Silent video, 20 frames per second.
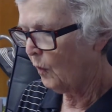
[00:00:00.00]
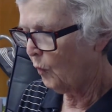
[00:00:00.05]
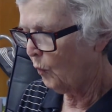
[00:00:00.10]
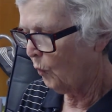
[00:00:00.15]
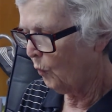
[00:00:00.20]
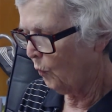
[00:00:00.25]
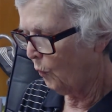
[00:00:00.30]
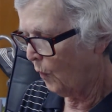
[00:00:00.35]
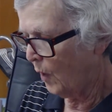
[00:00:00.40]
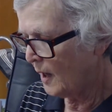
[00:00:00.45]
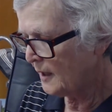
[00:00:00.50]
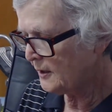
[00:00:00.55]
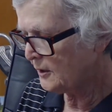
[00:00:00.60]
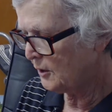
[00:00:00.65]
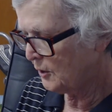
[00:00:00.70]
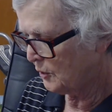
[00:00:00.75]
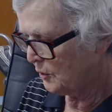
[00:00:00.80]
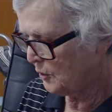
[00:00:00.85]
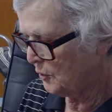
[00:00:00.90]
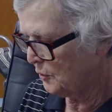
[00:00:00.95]
What
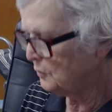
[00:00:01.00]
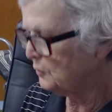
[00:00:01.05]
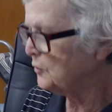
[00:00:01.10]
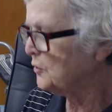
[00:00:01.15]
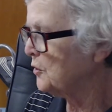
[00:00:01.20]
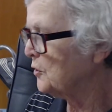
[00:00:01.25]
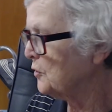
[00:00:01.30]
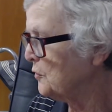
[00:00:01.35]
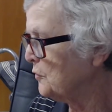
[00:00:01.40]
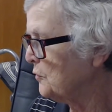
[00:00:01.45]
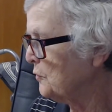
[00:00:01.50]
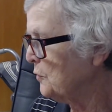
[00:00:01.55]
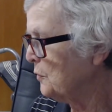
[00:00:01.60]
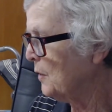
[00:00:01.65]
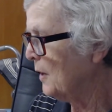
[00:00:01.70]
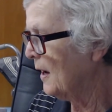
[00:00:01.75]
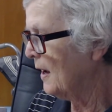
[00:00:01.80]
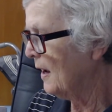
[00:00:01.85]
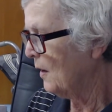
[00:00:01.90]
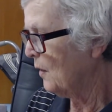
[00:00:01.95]
do you do
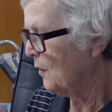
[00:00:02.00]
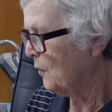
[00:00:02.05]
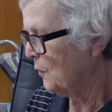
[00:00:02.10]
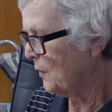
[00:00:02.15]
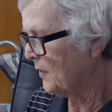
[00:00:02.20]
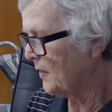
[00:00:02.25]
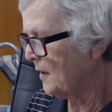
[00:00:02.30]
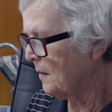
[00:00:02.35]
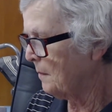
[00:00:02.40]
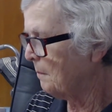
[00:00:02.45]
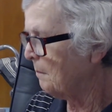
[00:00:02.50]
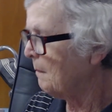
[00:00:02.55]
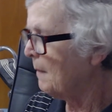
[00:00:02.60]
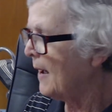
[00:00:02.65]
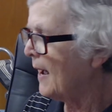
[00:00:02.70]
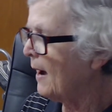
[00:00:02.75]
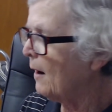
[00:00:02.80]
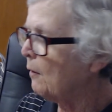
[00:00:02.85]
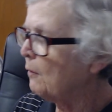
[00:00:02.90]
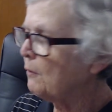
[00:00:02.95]
with a
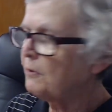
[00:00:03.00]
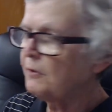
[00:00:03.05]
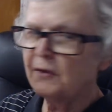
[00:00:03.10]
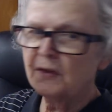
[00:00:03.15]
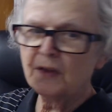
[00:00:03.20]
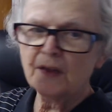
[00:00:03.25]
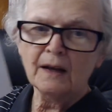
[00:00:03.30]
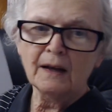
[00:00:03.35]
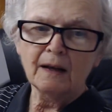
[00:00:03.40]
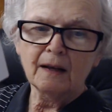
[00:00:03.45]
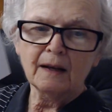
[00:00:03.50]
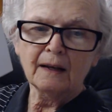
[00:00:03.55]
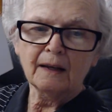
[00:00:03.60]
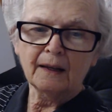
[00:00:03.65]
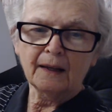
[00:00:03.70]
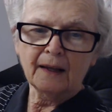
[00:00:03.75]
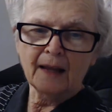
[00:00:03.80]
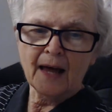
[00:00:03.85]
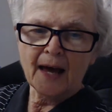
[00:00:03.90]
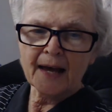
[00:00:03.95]
mouth
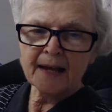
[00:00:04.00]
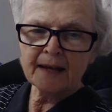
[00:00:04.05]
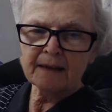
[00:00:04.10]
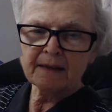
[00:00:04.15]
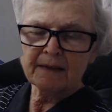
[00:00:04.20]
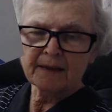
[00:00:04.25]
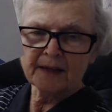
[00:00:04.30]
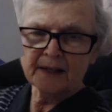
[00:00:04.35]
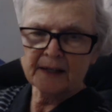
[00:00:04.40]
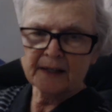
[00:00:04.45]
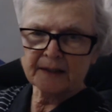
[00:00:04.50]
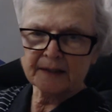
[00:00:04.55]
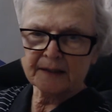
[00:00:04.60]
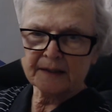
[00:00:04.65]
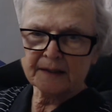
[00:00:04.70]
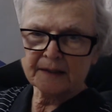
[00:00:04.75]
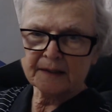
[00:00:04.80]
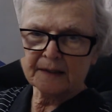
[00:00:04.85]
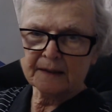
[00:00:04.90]
like this?